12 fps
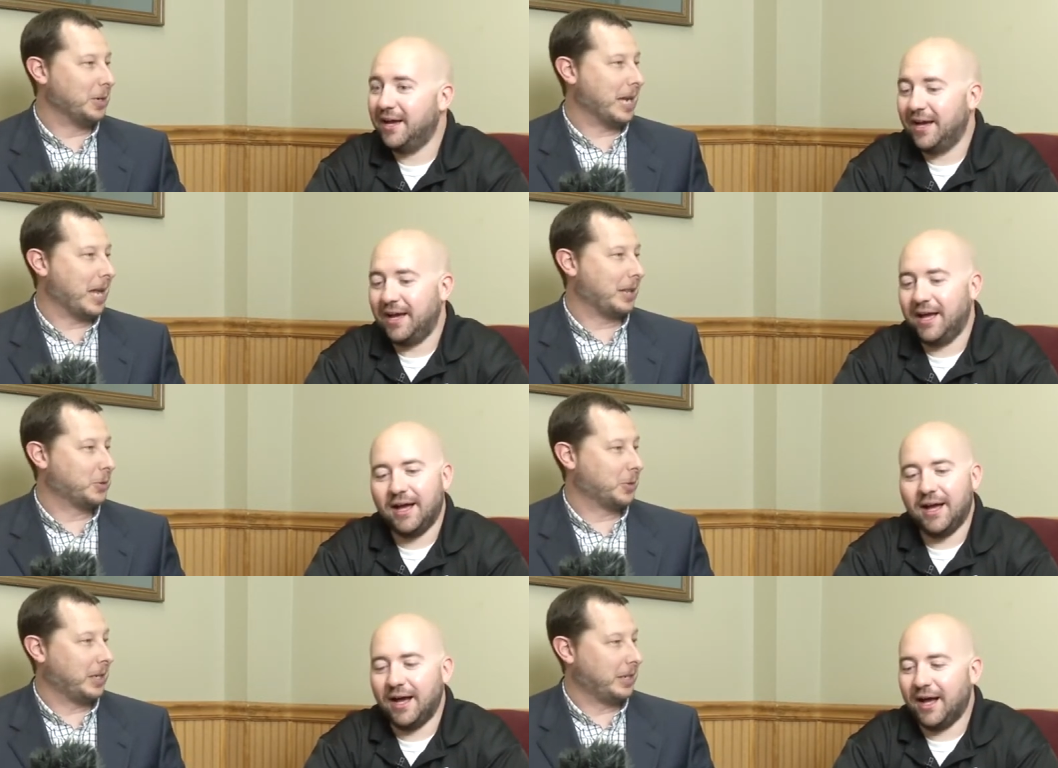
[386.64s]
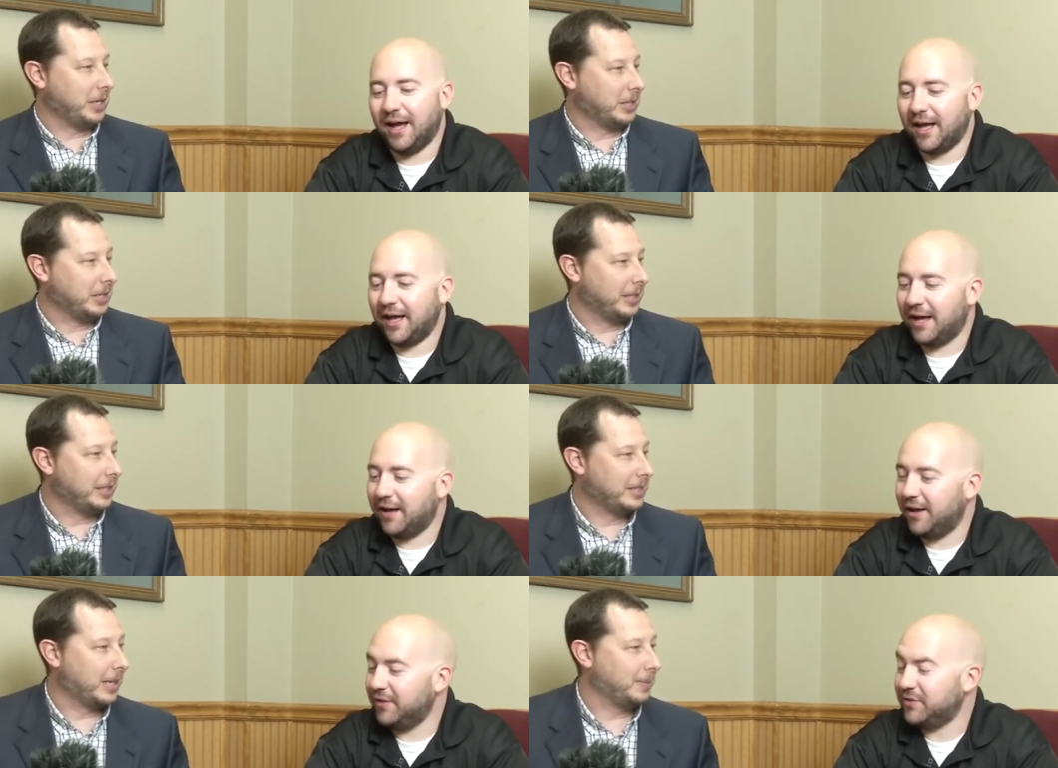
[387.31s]
Speaker 1: College around here.
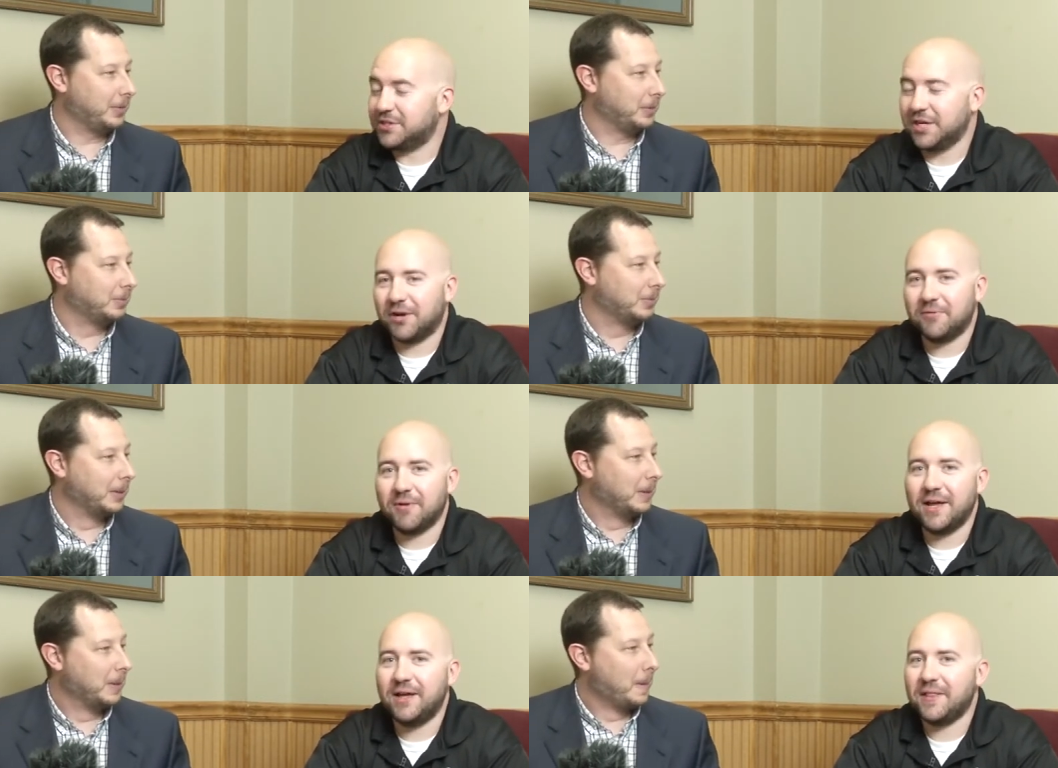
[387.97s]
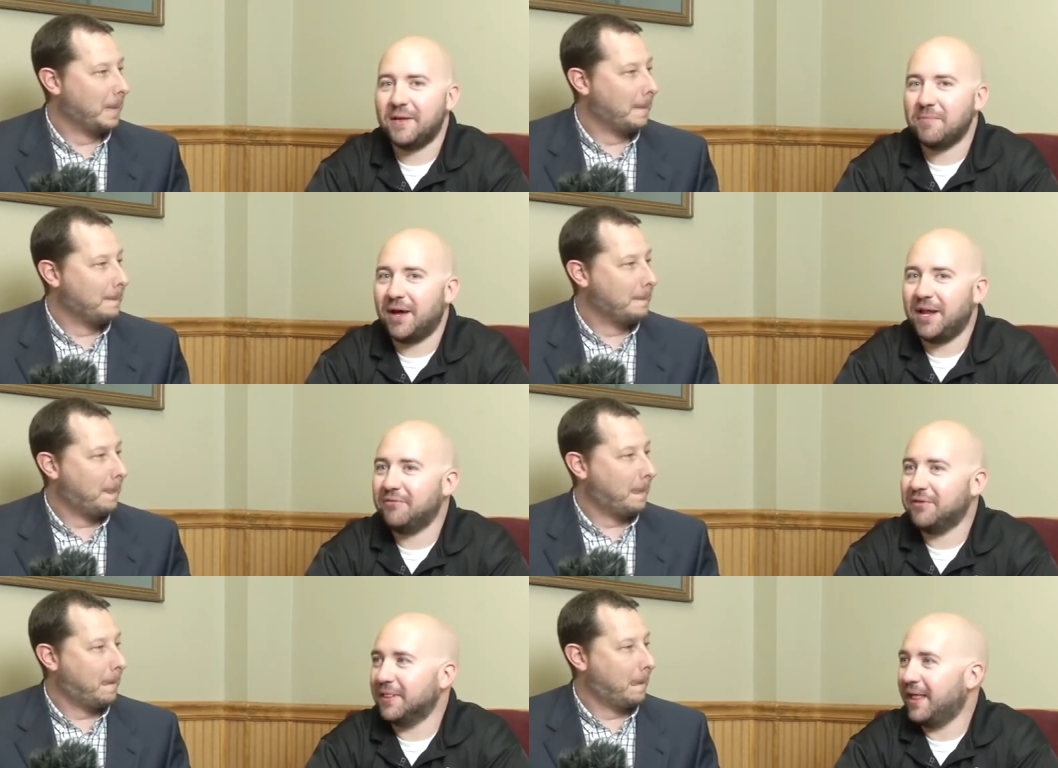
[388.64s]
I'll have to soon. check around. They might
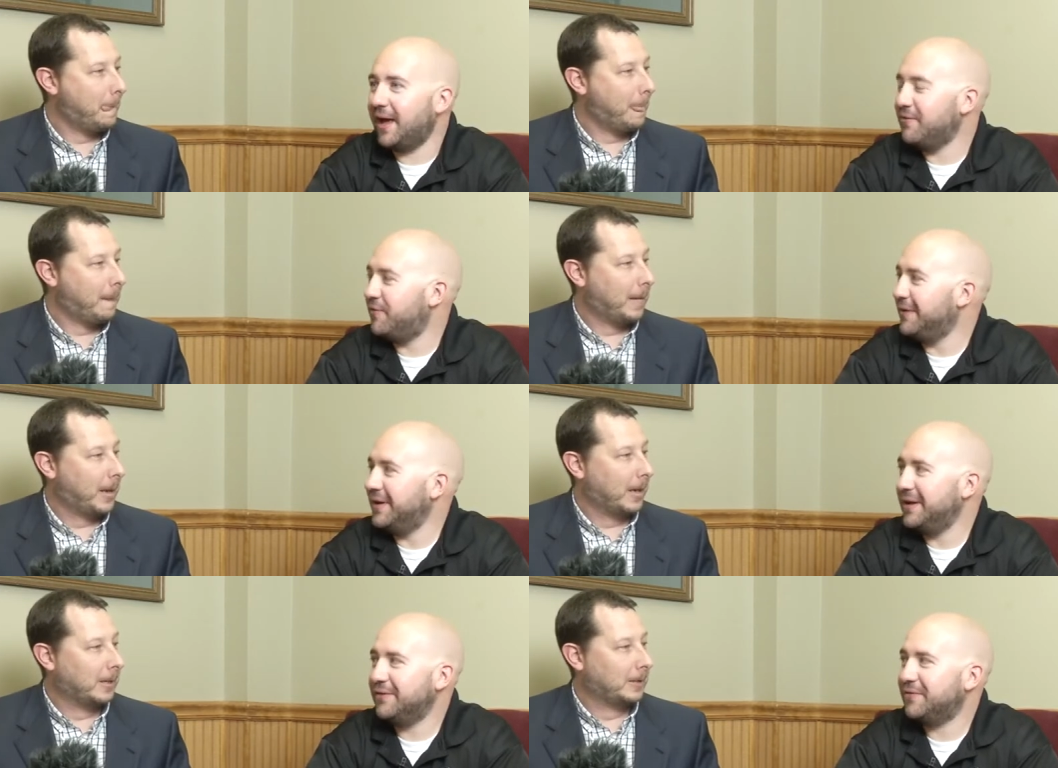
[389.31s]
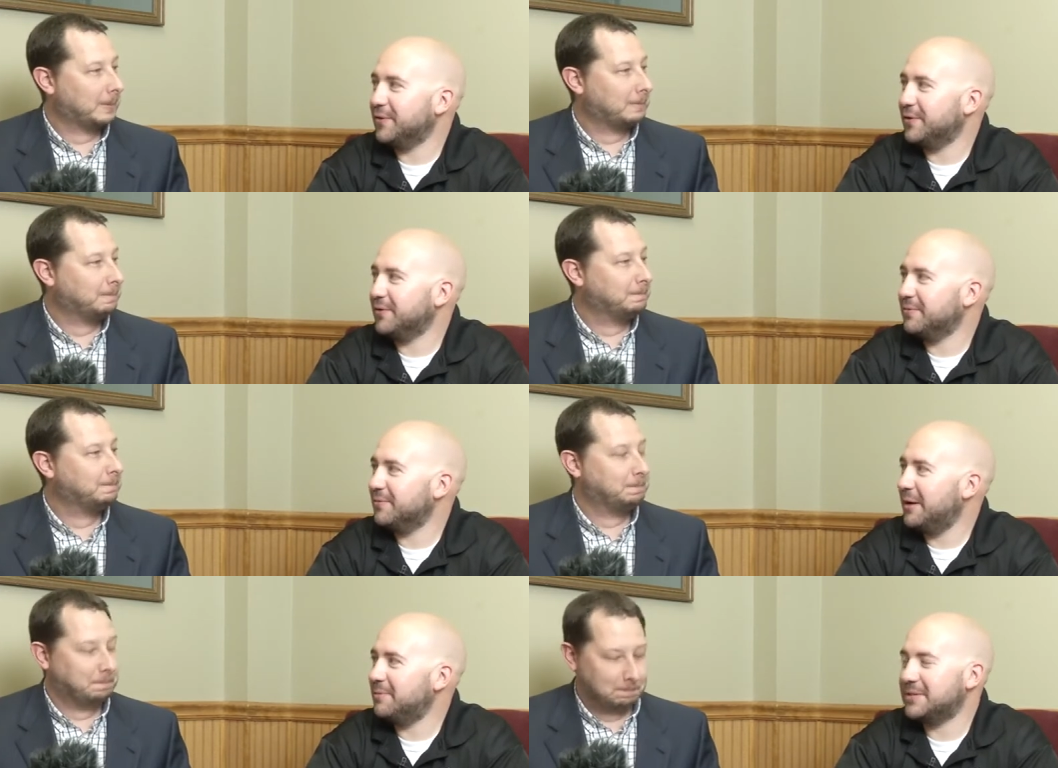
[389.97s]
have a live feed for their
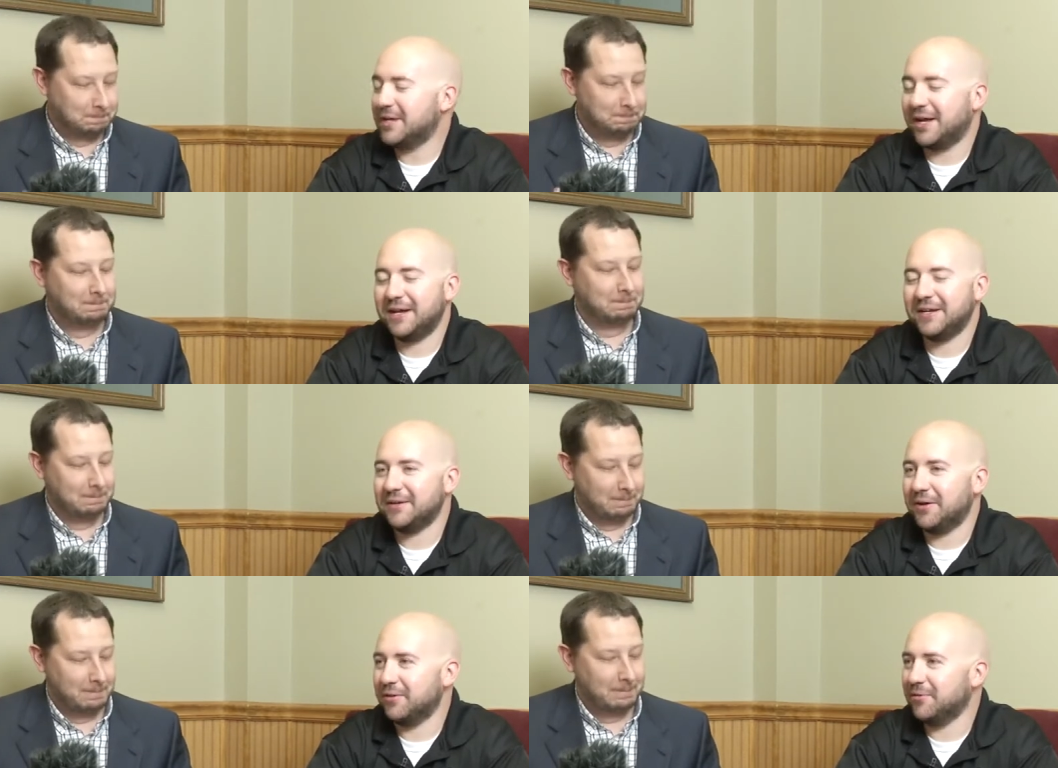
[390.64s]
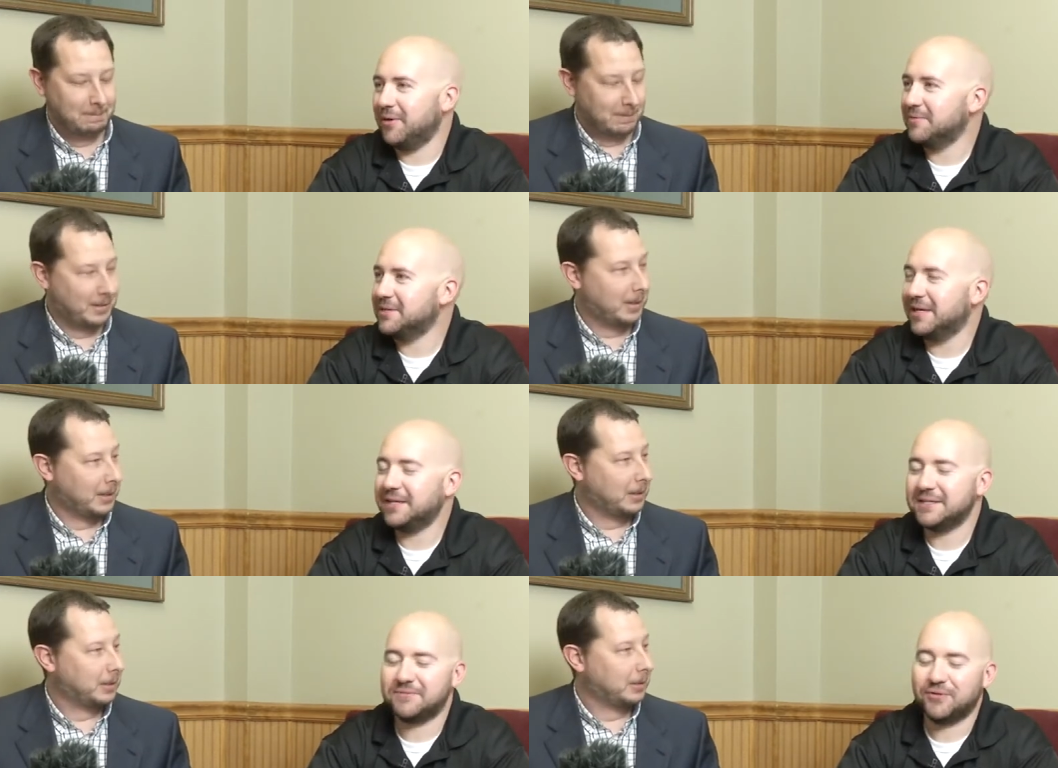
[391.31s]
website on their
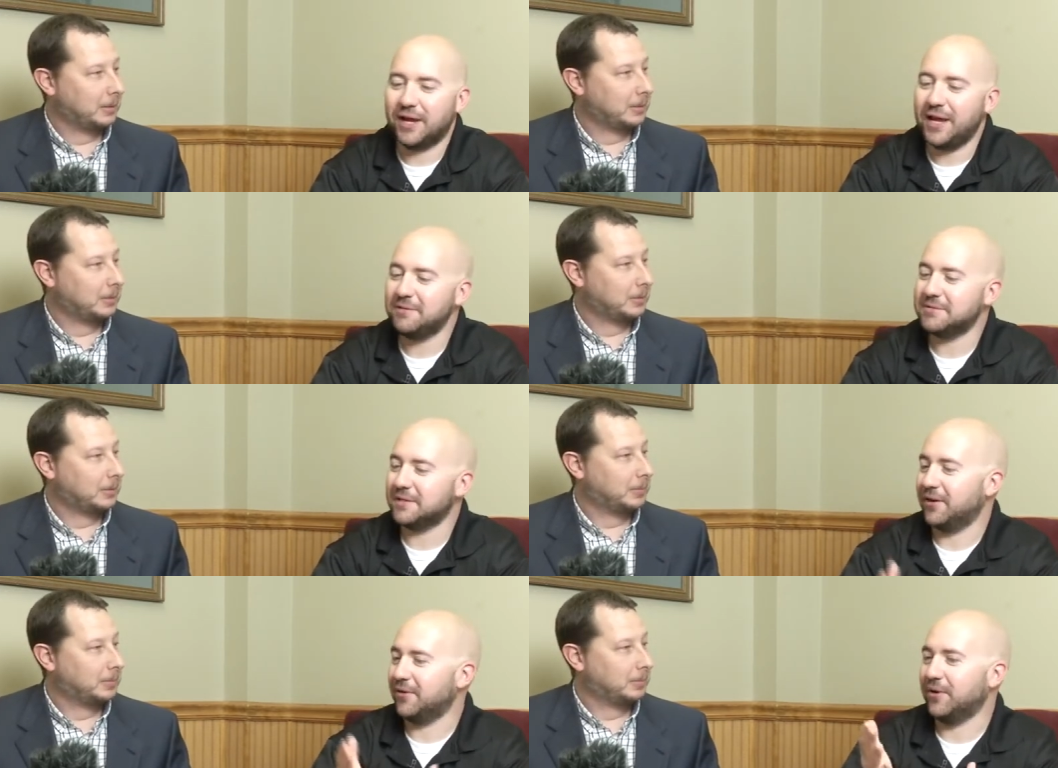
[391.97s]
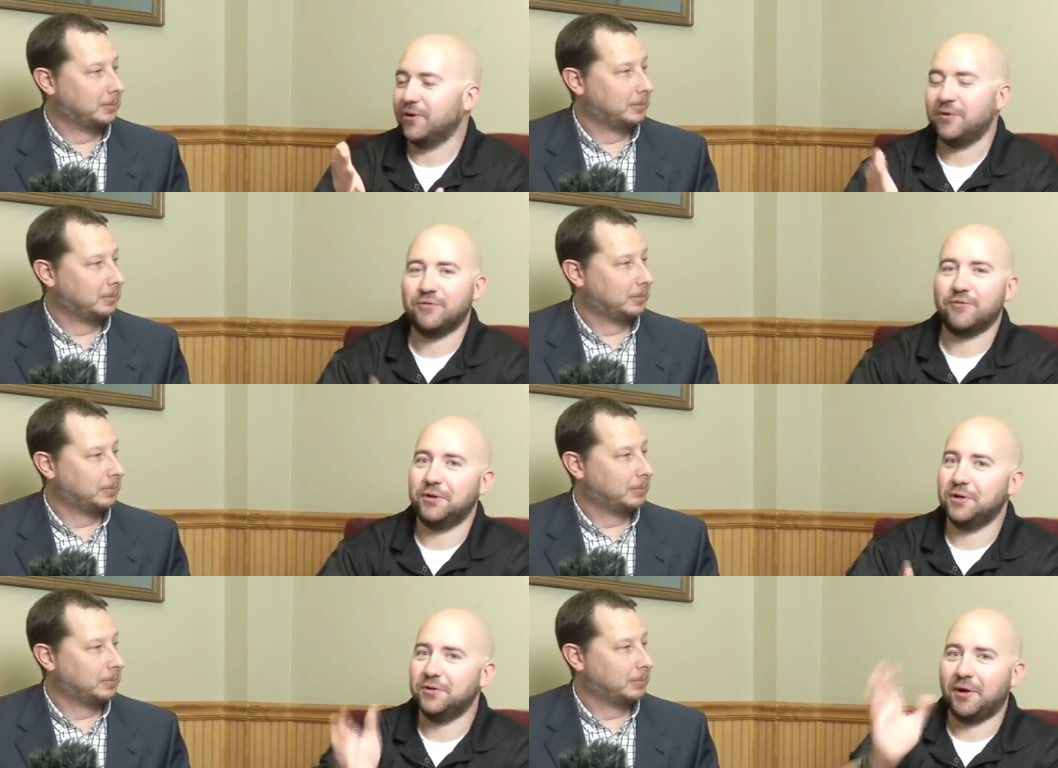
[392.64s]
websites for games. I don't know.
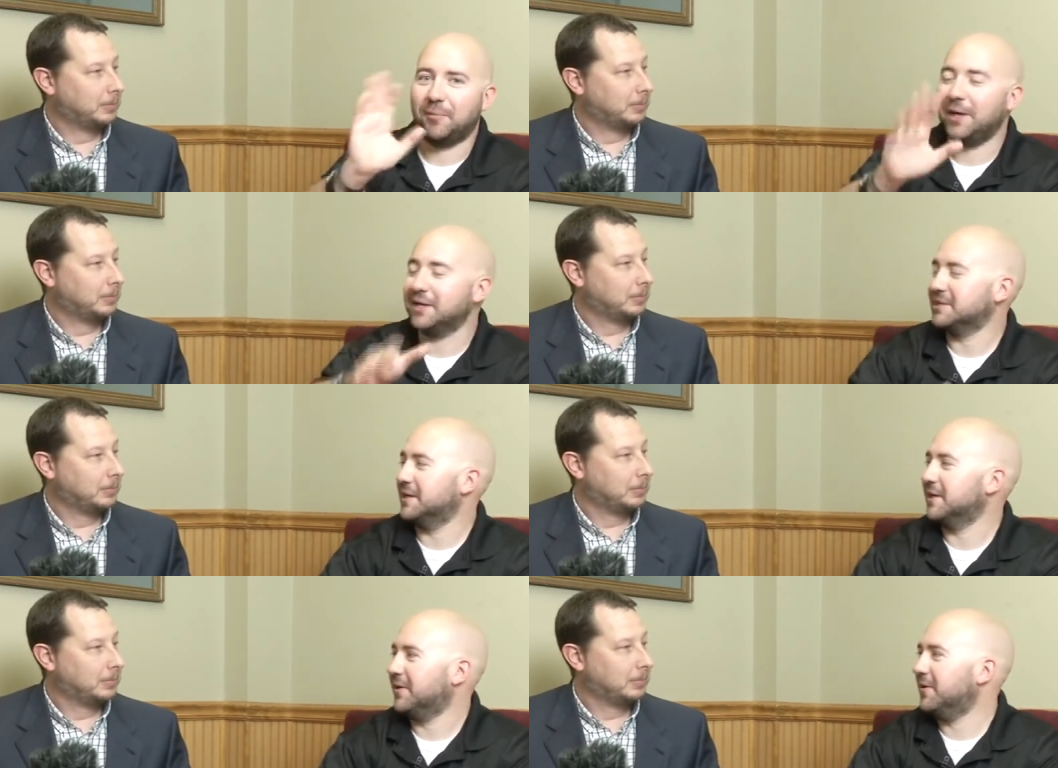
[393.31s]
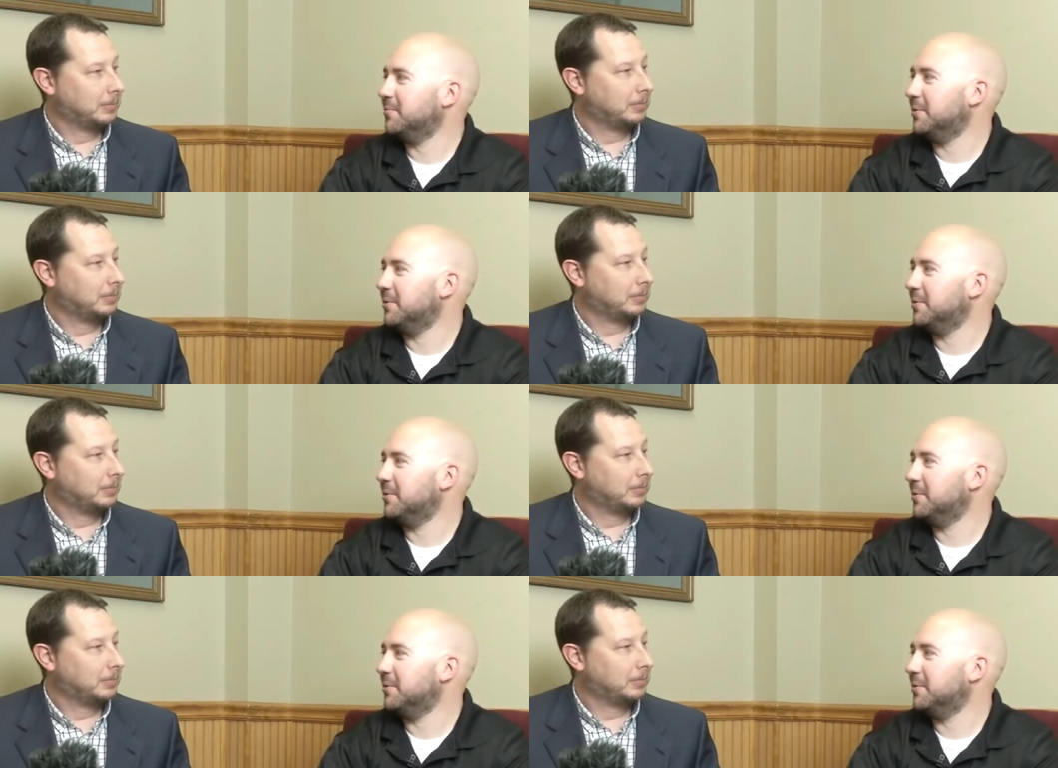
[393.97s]
If we do, I'll pass that along.